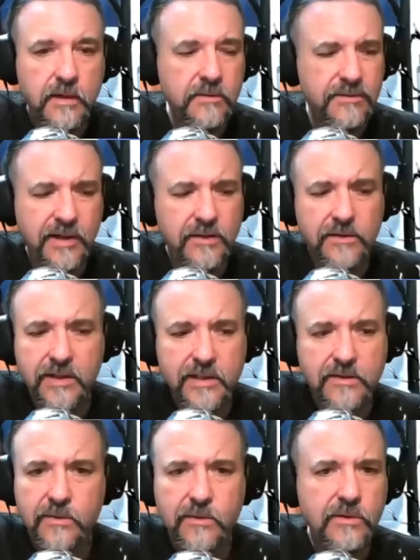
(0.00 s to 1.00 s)
I don't, I don't like
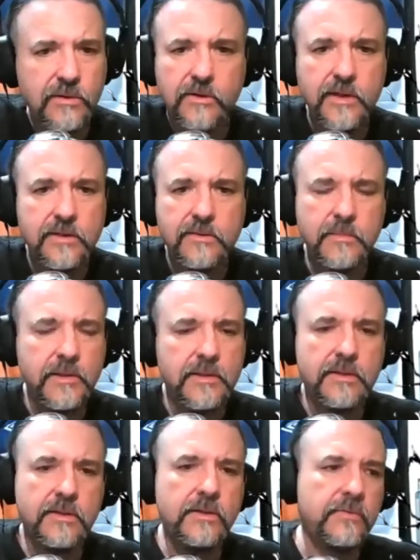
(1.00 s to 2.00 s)
to hold all that to
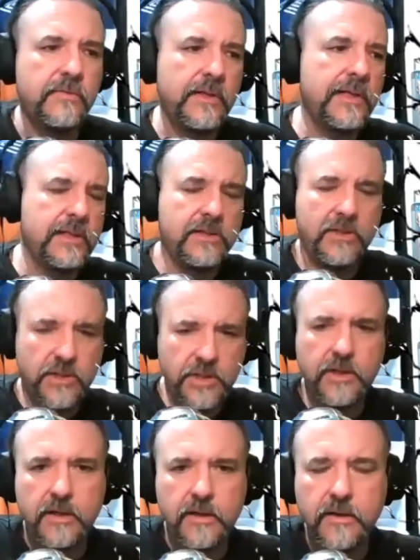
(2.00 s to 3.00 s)
myself. I like to
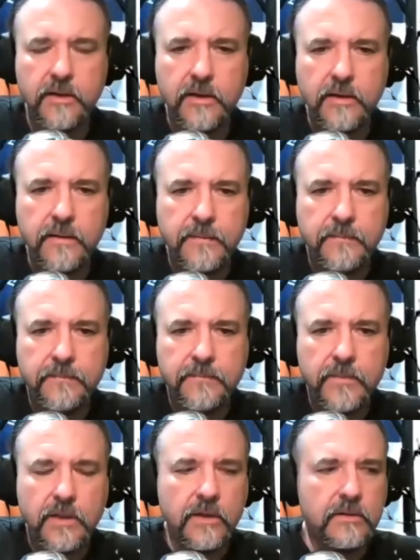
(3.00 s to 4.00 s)
share. Right.
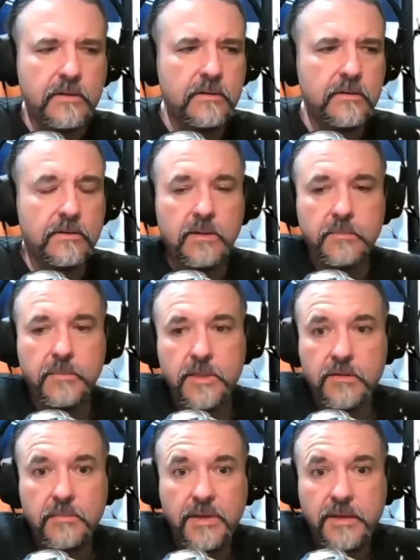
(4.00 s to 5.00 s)
Right. Because, I mean,
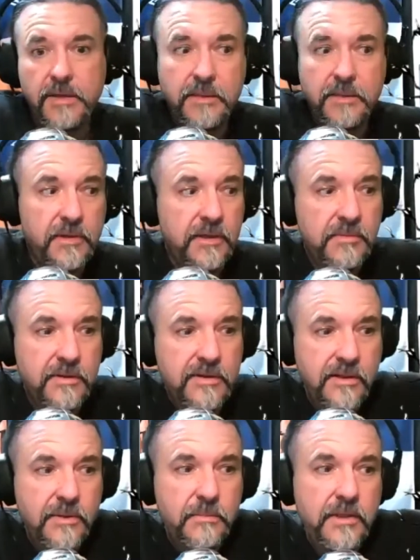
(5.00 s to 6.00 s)
somebody might be able to
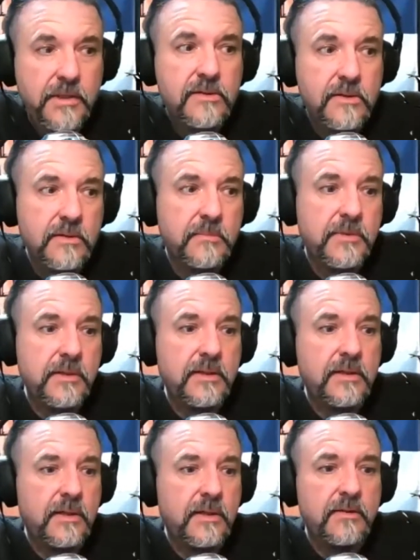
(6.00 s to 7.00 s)
tell me
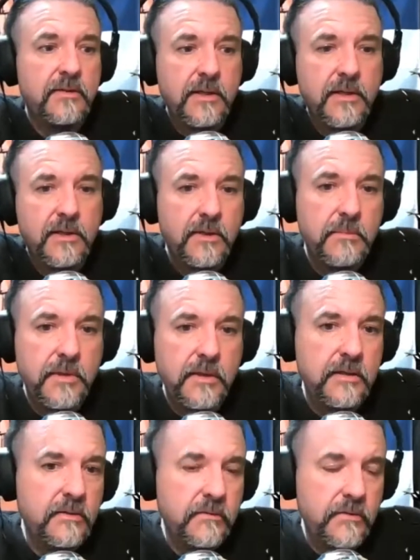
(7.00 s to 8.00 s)
something that can help
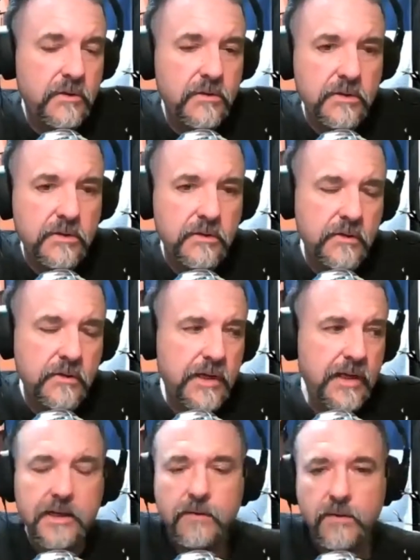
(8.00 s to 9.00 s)
me in the future that
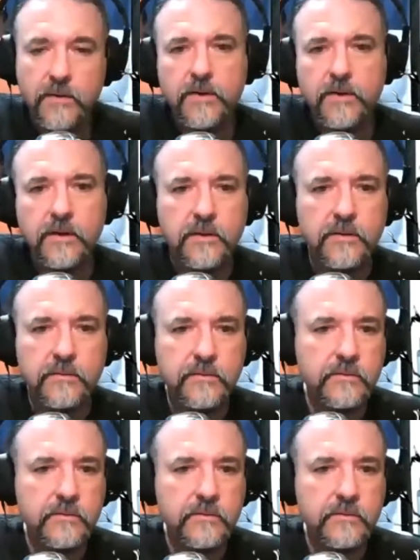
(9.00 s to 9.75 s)
I never thought of.